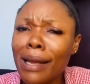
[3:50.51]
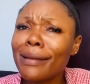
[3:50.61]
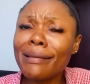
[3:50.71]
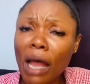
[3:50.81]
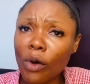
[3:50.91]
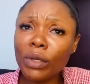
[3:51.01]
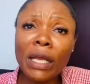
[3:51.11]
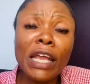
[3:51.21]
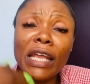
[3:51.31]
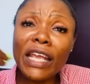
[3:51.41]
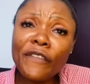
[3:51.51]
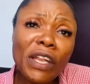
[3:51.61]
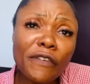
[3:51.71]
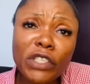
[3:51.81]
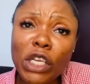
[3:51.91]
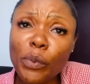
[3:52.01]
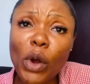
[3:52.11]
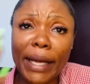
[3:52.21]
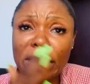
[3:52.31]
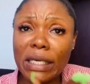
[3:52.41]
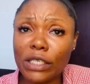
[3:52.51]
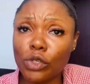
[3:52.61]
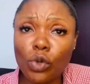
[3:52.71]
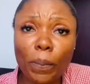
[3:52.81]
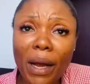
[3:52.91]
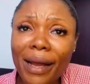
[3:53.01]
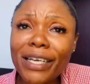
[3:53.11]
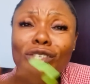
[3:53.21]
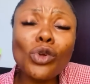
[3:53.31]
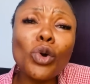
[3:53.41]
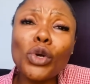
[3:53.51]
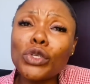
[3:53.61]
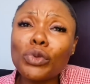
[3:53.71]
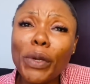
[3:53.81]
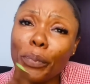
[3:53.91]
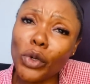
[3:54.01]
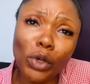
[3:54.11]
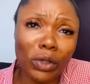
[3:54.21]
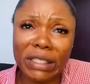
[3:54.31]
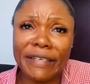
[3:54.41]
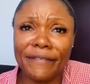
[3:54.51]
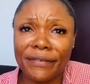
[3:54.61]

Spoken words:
Now, even if Tinubu enters into power, it's not going to be productive,